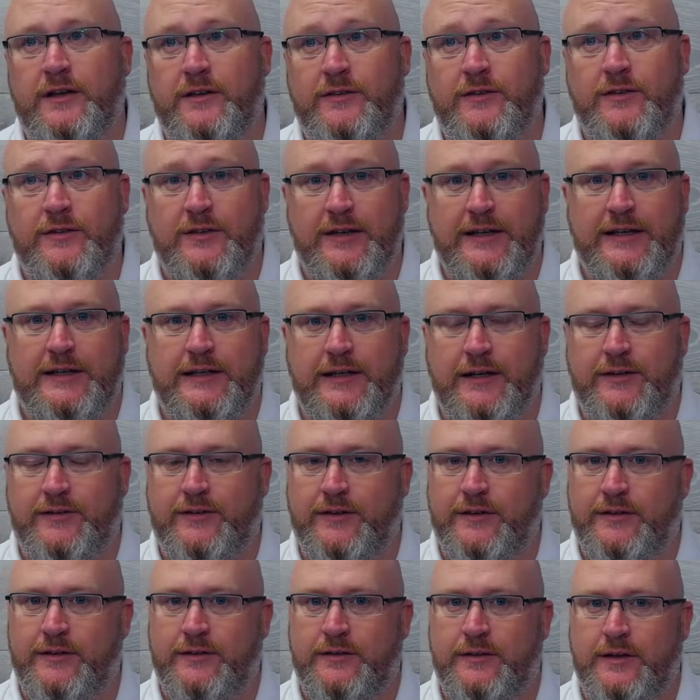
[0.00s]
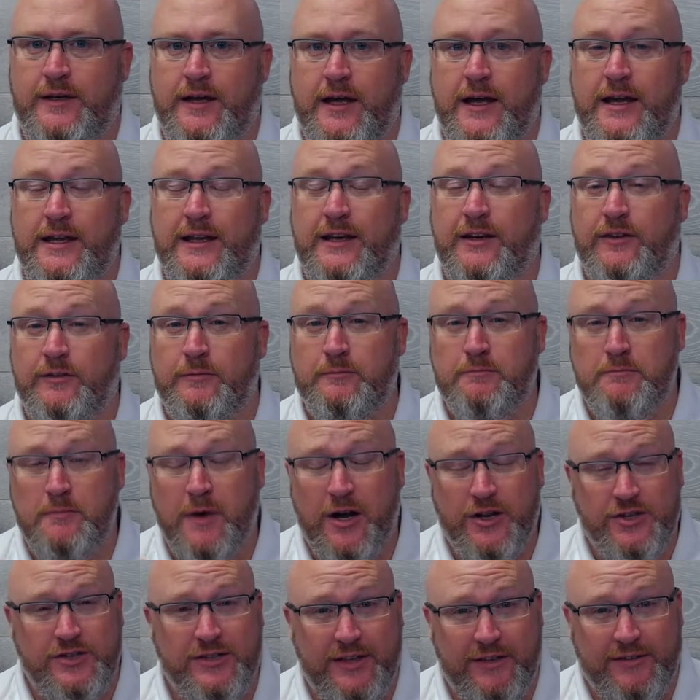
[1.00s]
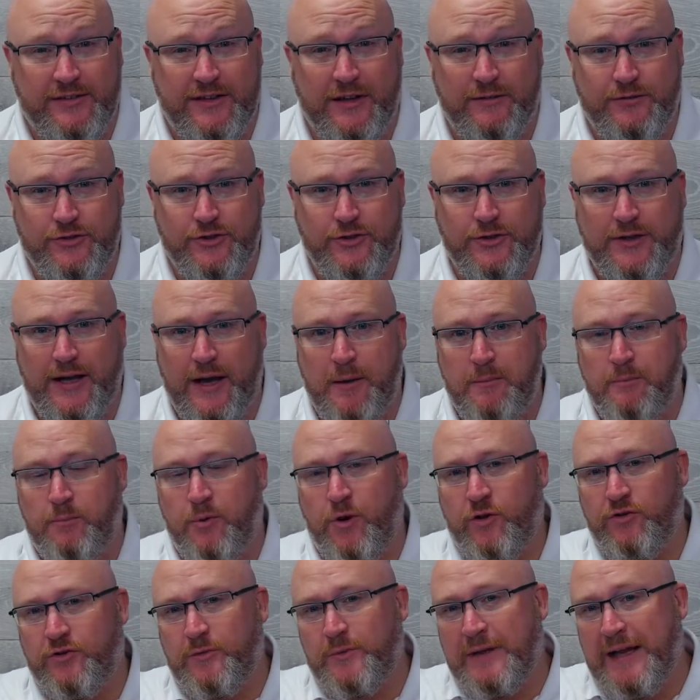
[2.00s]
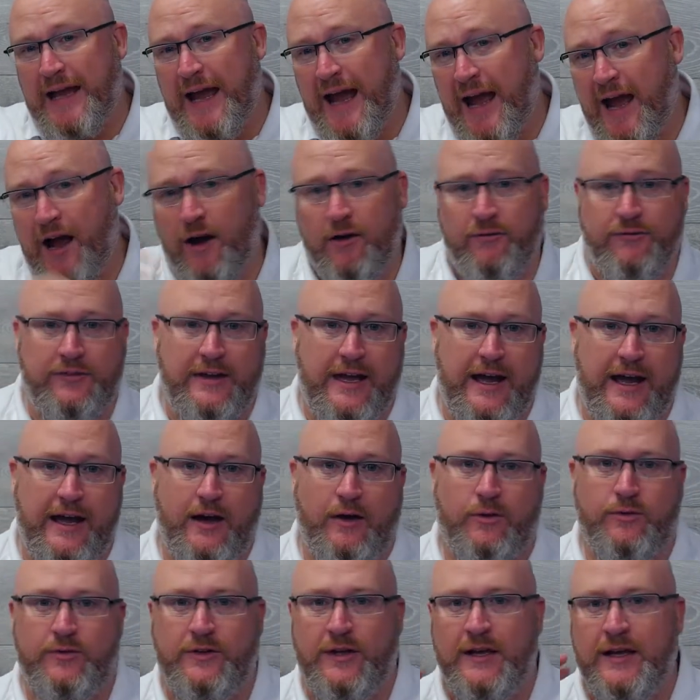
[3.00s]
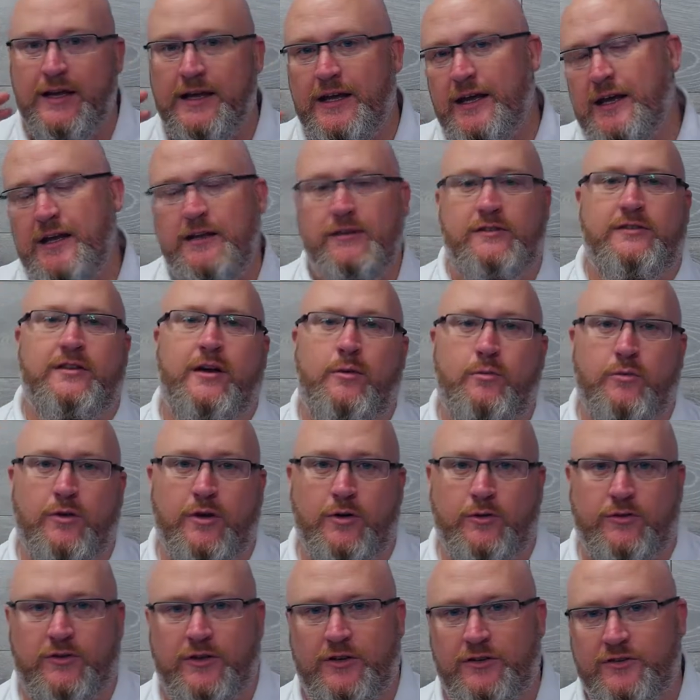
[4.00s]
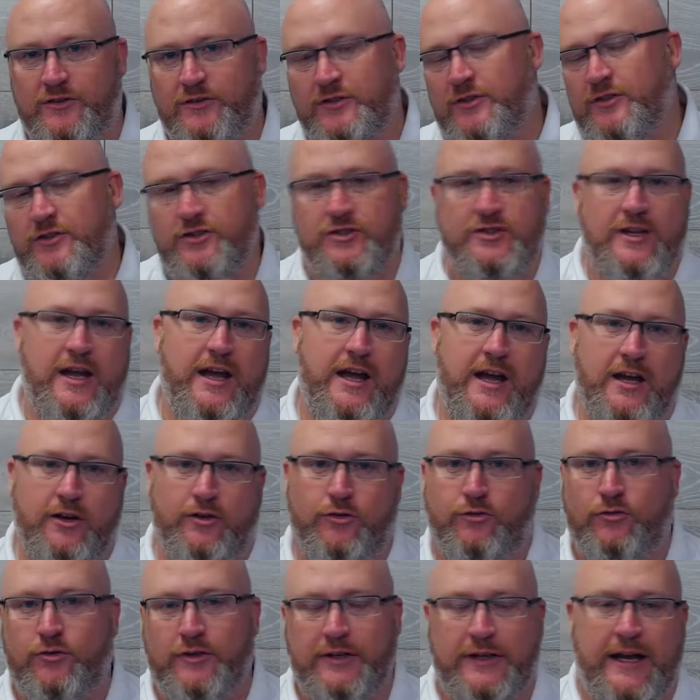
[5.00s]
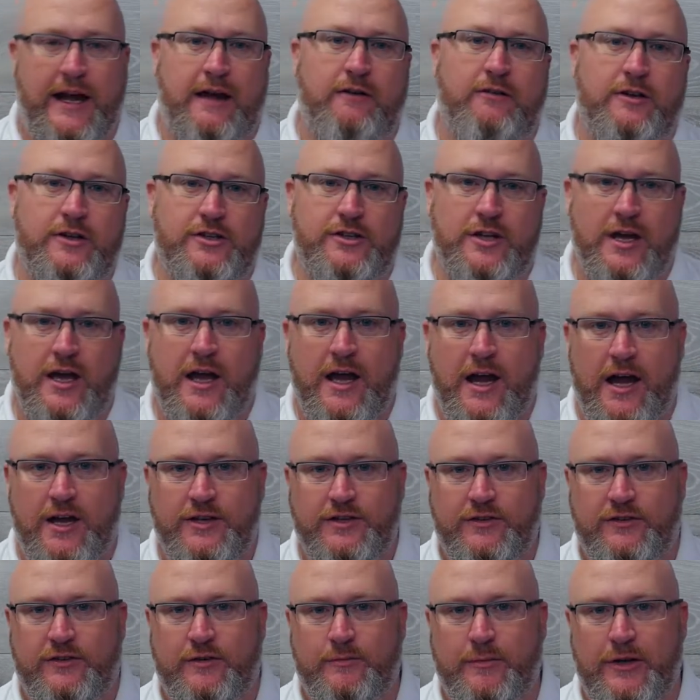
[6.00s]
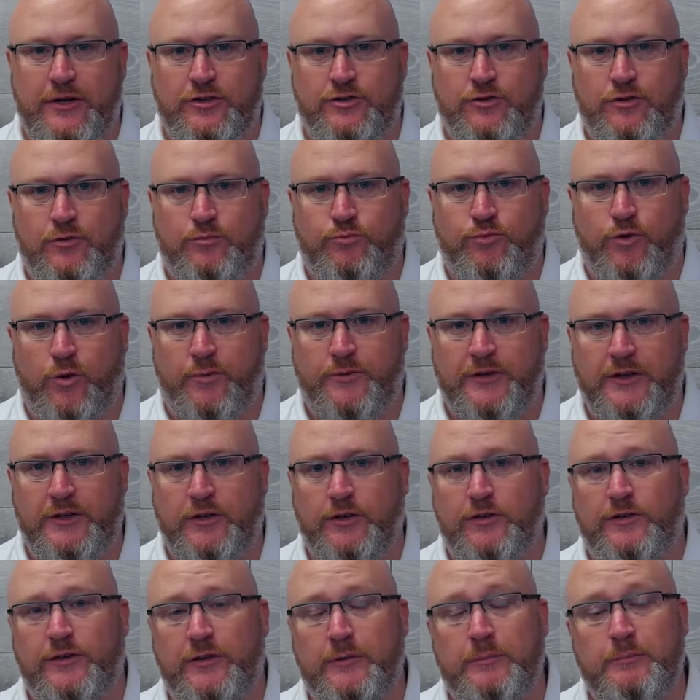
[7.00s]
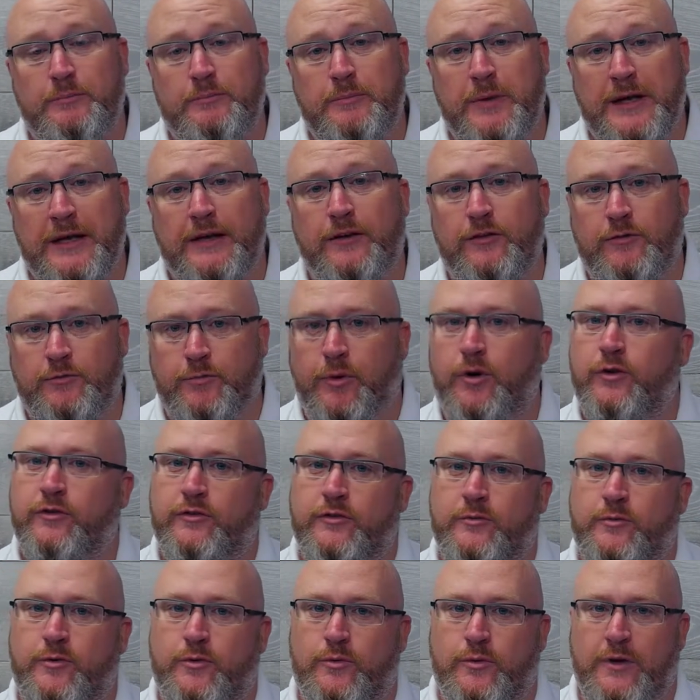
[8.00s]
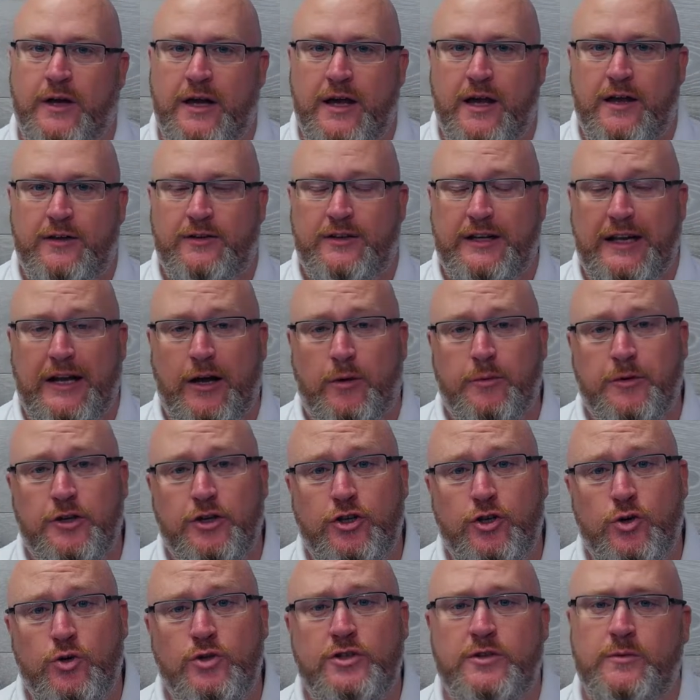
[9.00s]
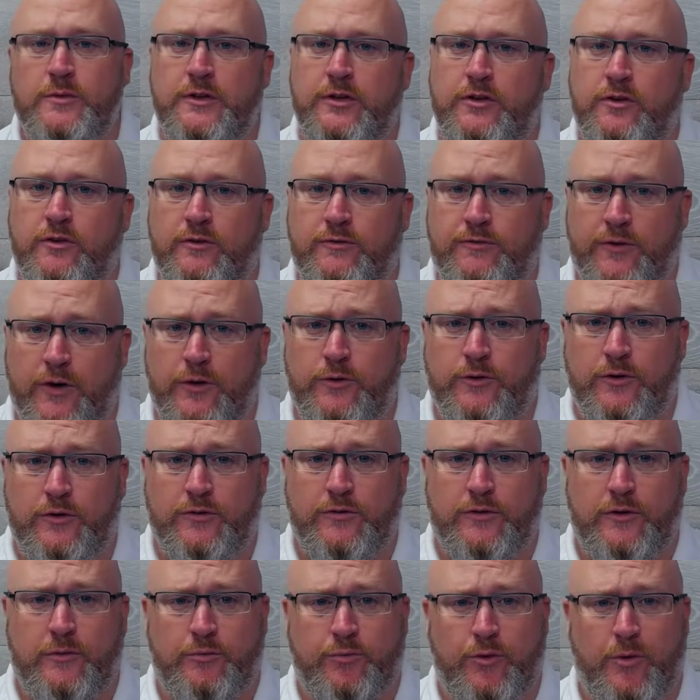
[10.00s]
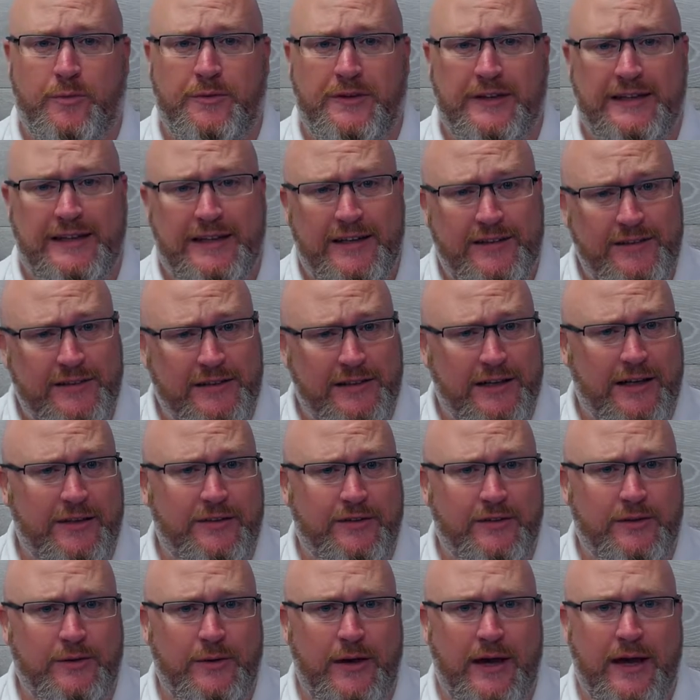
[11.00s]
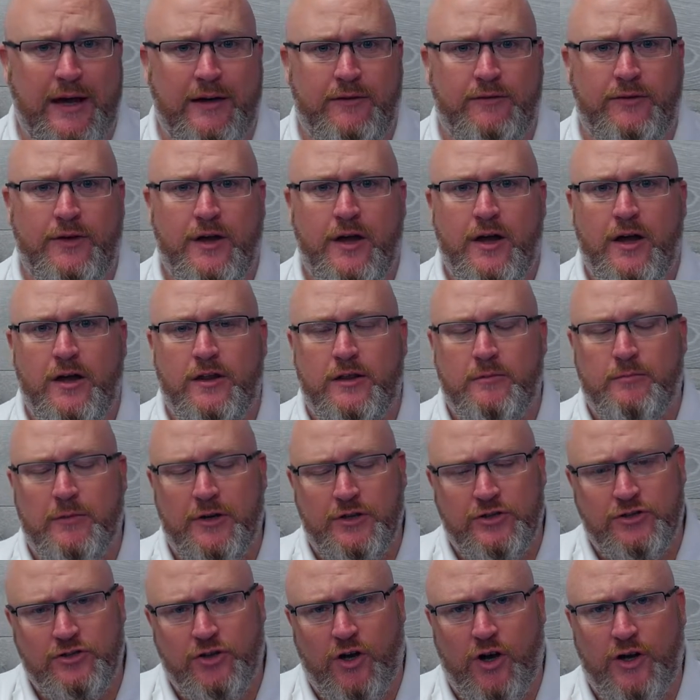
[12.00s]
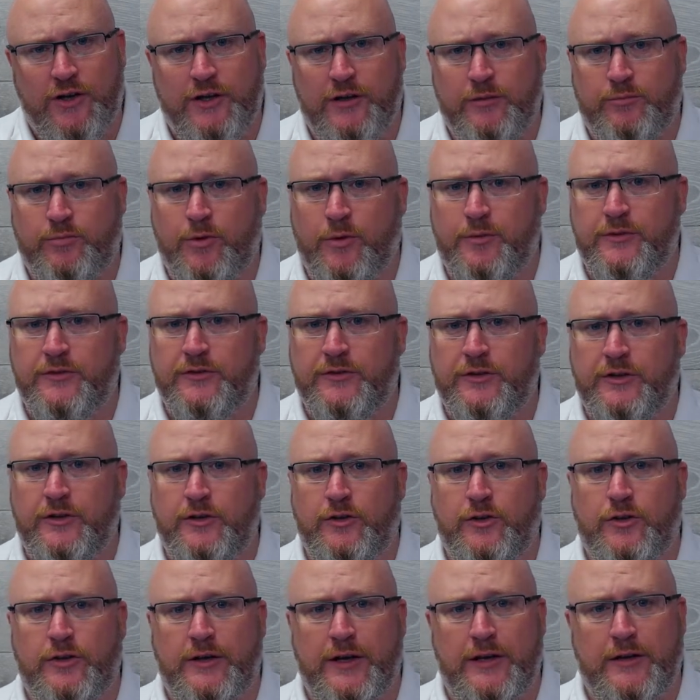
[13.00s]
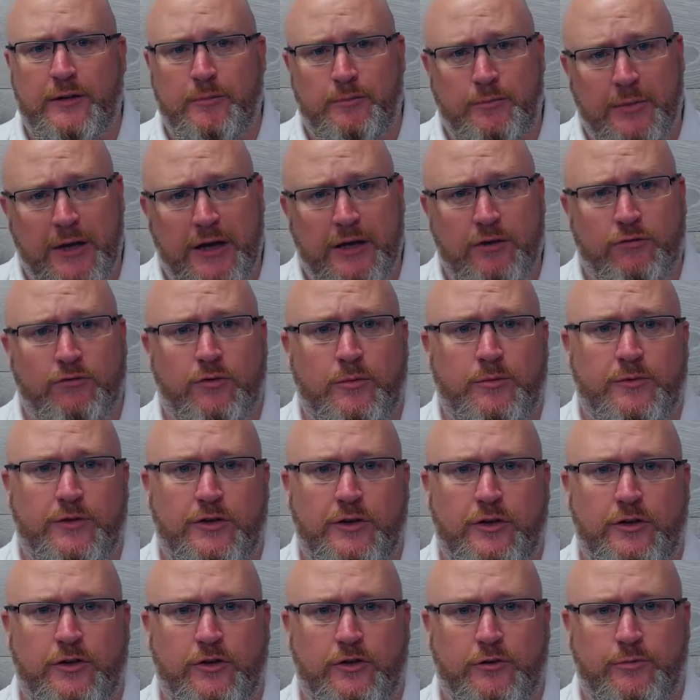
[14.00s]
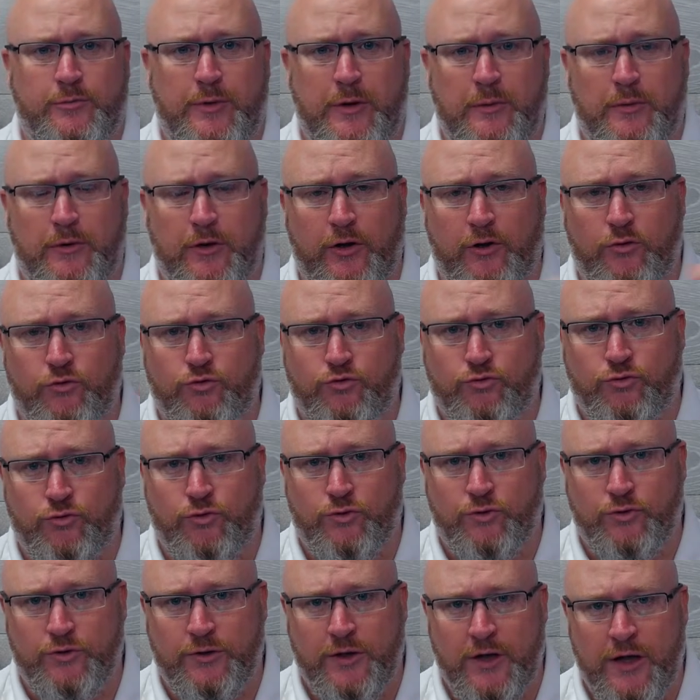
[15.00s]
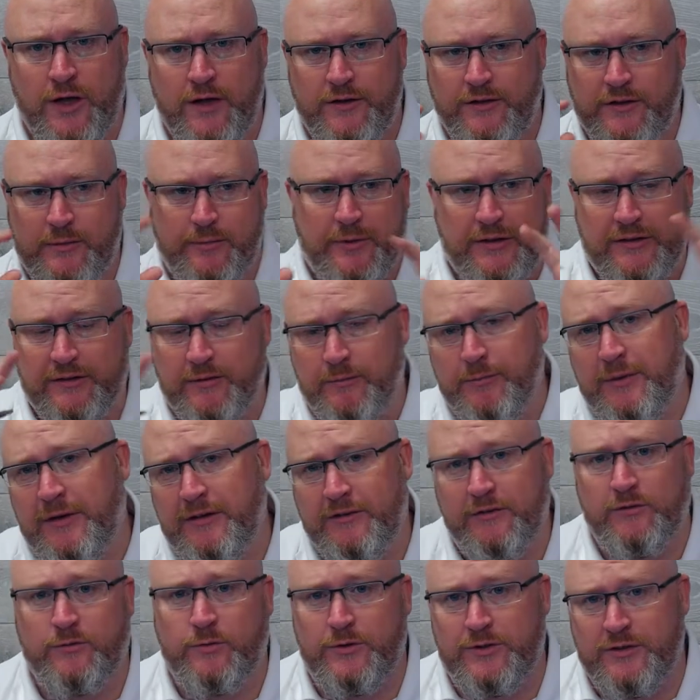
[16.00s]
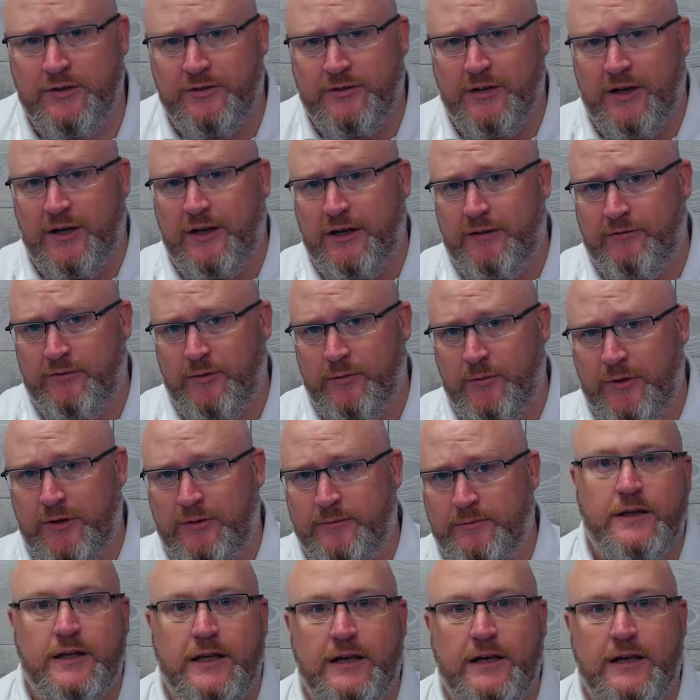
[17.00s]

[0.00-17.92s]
is to declutter. Get as much of that stuff as you can possibly out of the house, in somewhere else, such as a shed or a garage, and just to make sure the property looks as big as possible. It's going to help hugely when you're doing photos for the property. The less clutter you have, the much tidier the property is going to look, and the bigger the rooms are going to look so people aren't drawn to bits and pieces which are stuck everywhere.